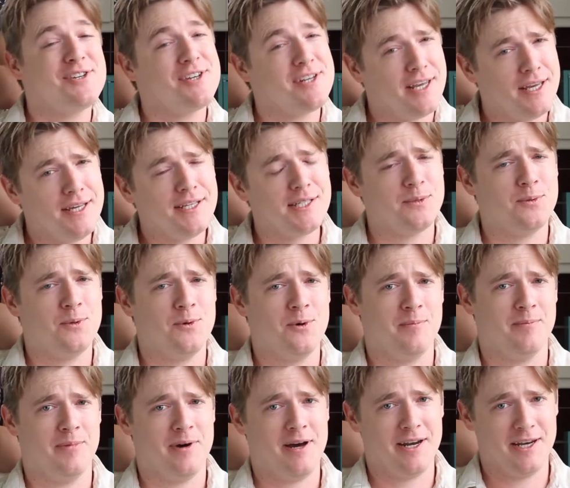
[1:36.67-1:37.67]
she is a
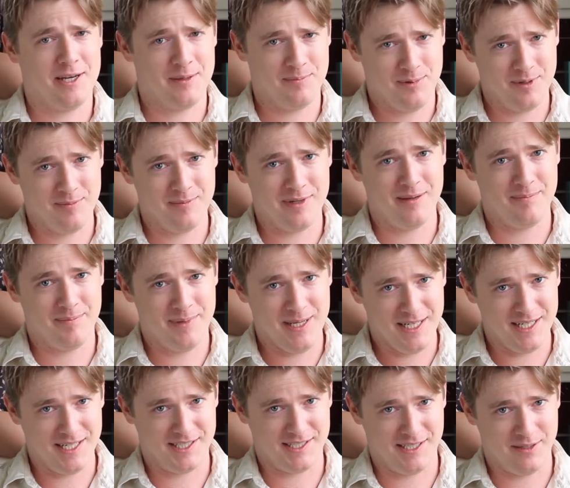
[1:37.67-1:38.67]
warm body to put my
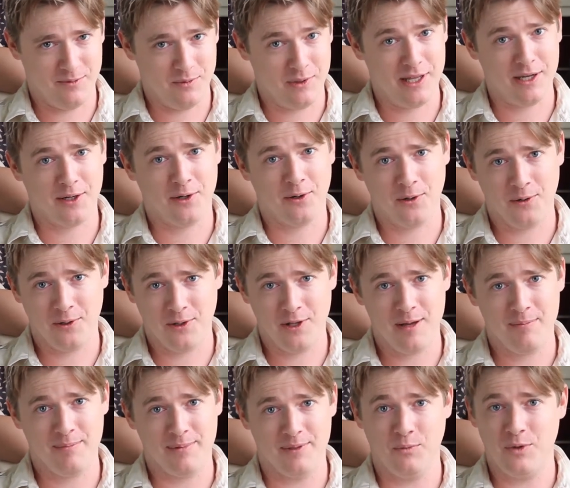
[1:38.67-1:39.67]
penis in while I curl
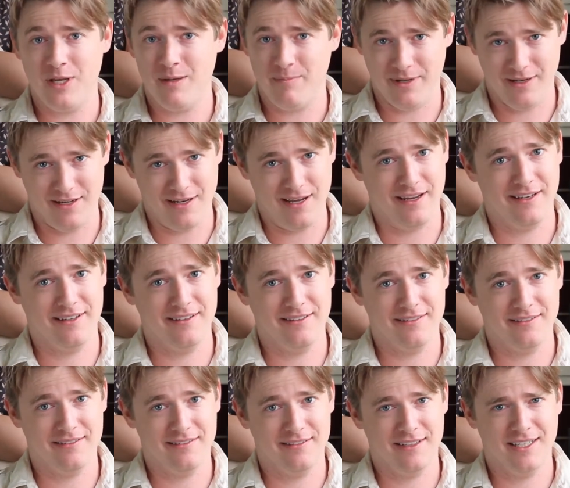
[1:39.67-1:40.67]
up and weep at night.
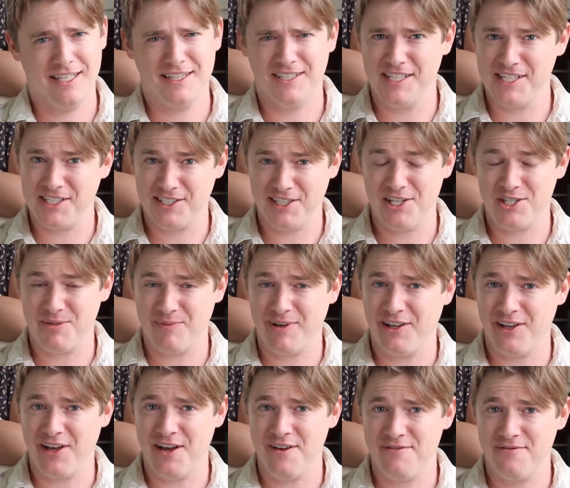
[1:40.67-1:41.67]
And at this stage of
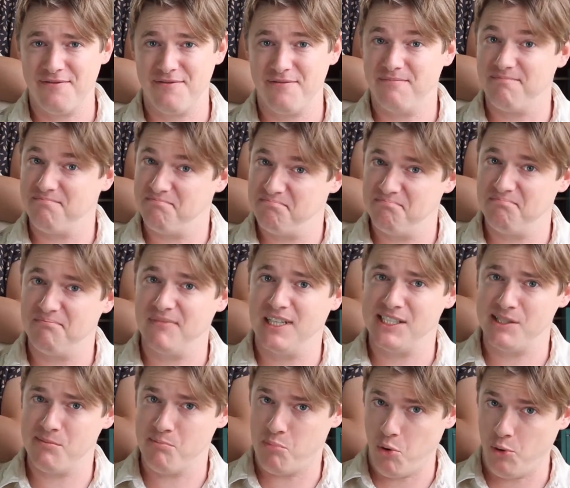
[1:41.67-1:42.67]
my life,
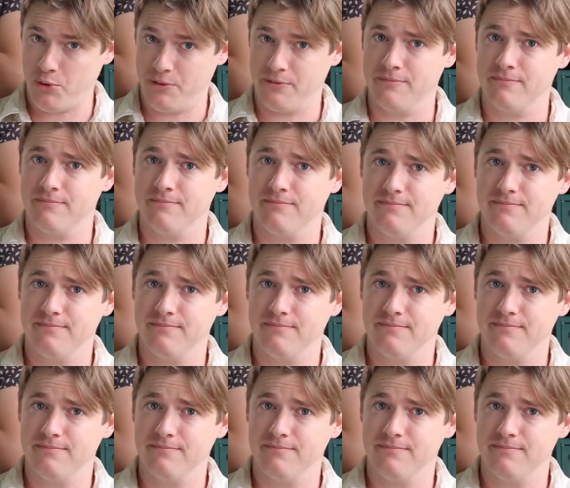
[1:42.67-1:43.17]
that's important.